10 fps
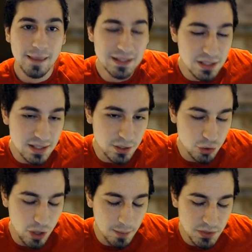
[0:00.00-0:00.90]
It's a
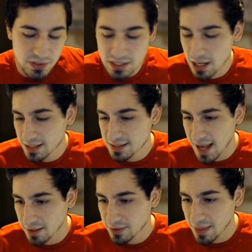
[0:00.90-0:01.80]
6-drop, so it's not
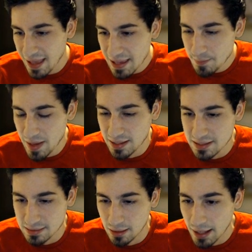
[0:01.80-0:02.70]
exactly that 8 mana
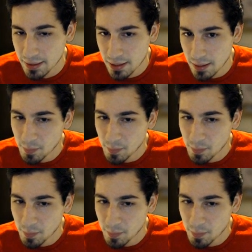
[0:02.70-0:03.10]
slot,